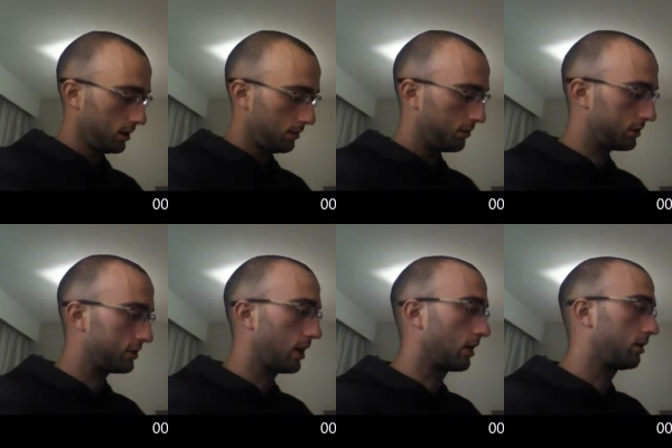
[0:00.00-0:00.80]
pretty
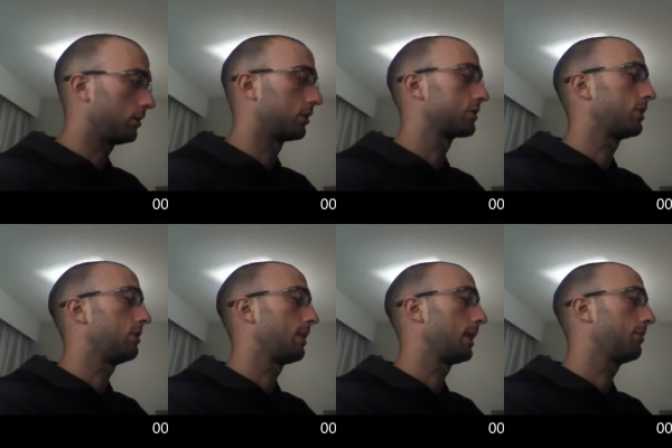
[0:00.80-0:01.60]
standard New York City
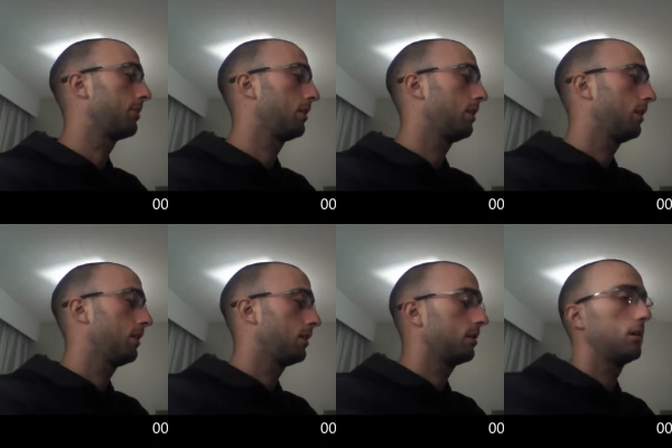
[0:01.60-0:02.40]
map.
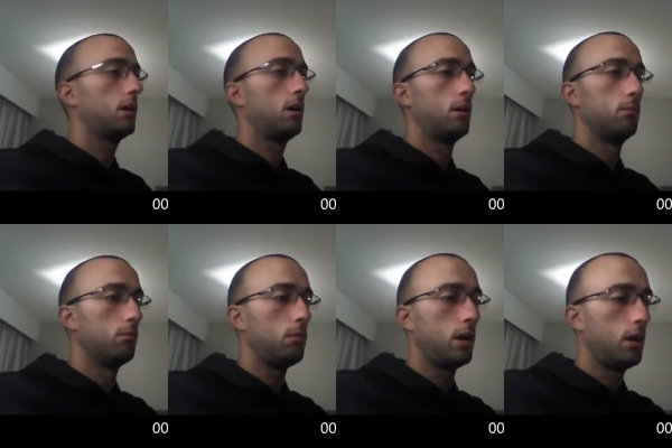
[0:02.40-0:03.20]
Um,
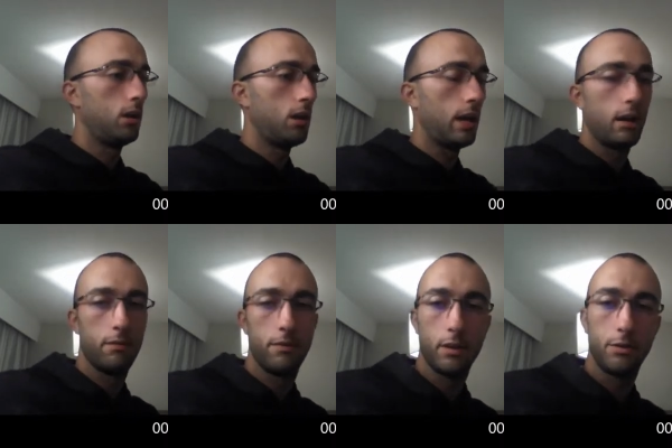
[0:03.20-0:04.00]
and I
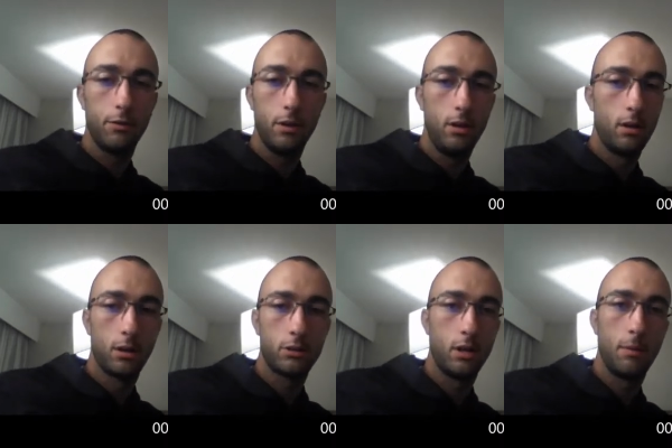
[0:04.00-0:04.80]
have like three New
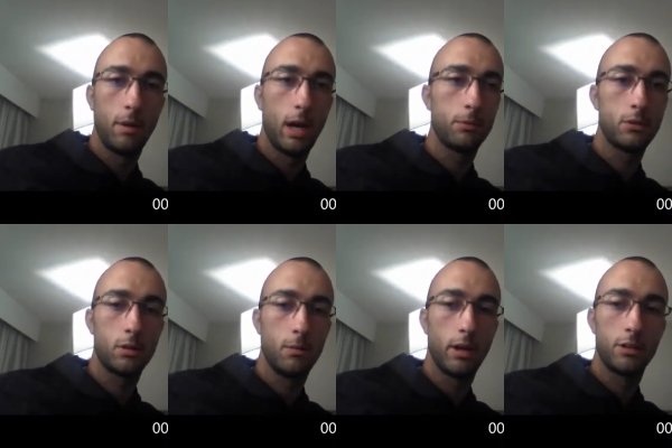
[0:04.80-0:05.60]
York City maps
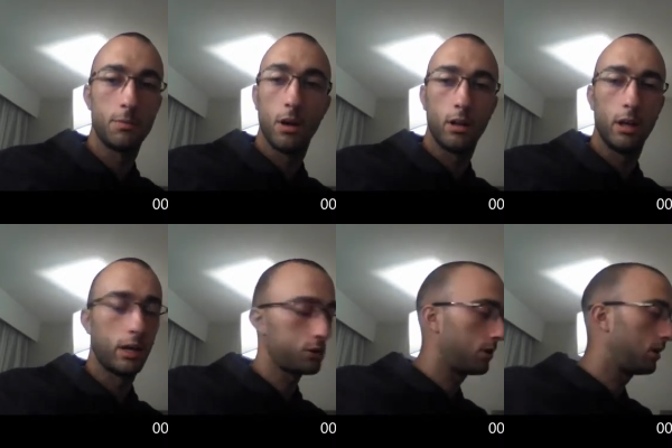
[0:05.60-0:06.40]
in my small
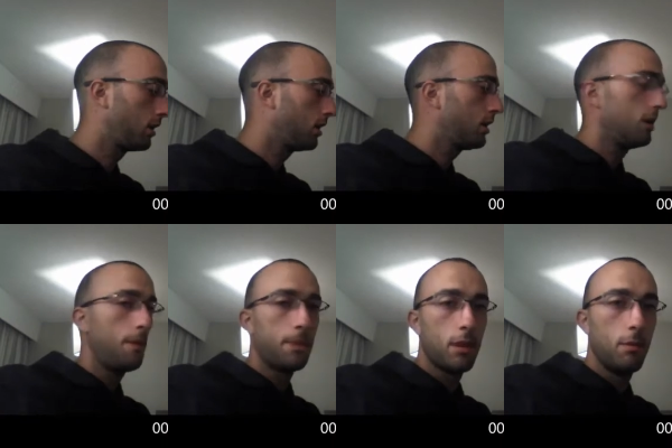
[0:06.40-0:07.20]
collection,
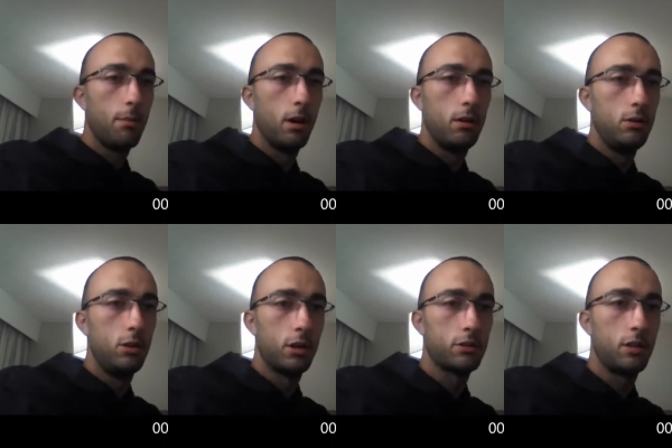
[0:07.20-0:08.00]
but New
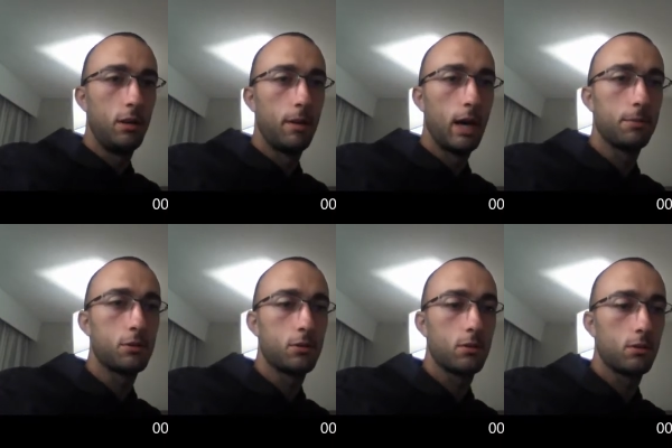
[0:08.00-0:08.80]
York City
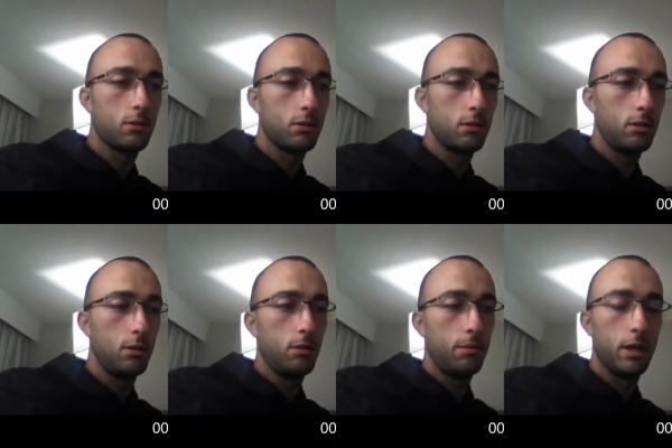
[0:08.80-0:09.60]
maps,
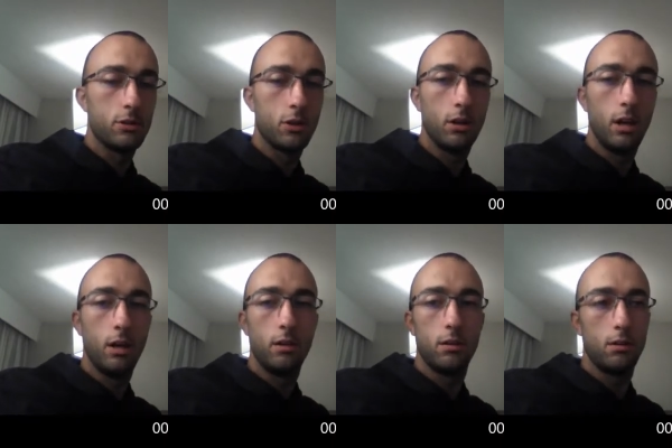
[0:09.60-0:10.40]
basically,
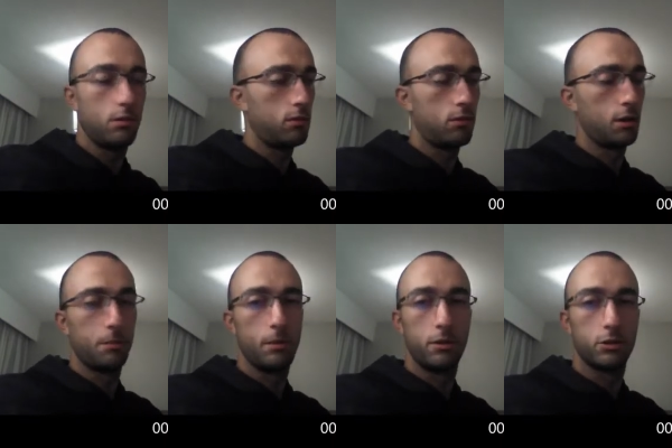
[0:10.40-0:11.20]
they're
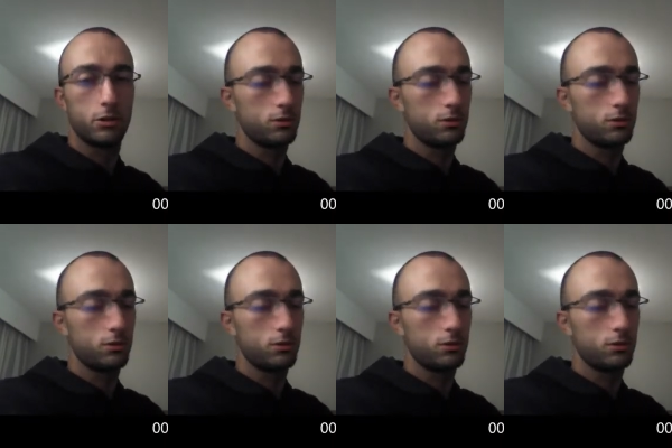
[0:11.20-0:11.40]
pretty much